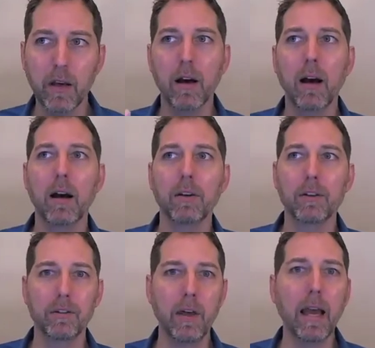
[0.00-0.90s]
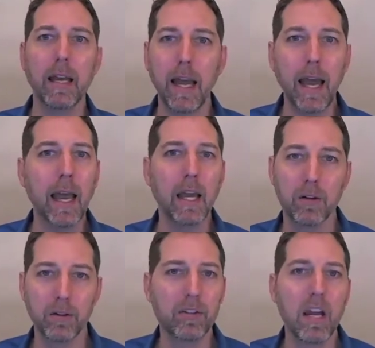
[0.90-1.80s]
side A
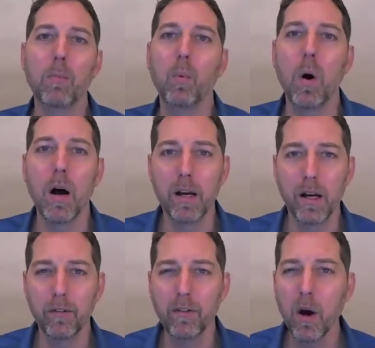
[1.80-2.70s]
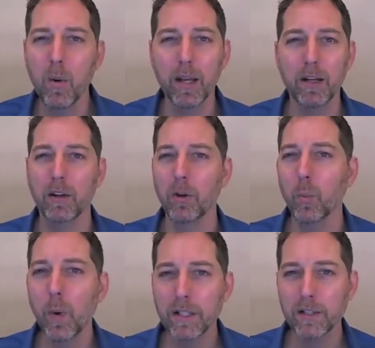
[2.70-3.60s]
or step one of going into the
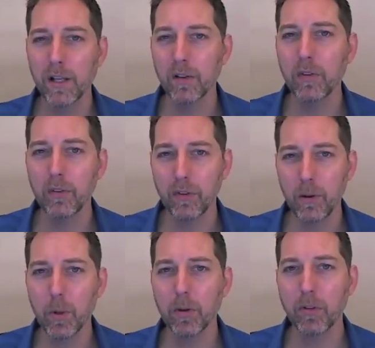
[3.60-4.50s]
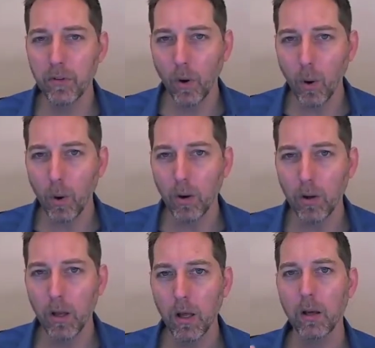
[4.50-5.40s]
richness of someone's
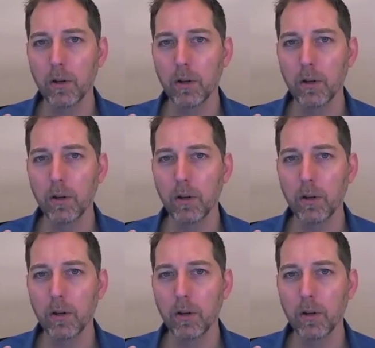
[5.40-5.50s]
soul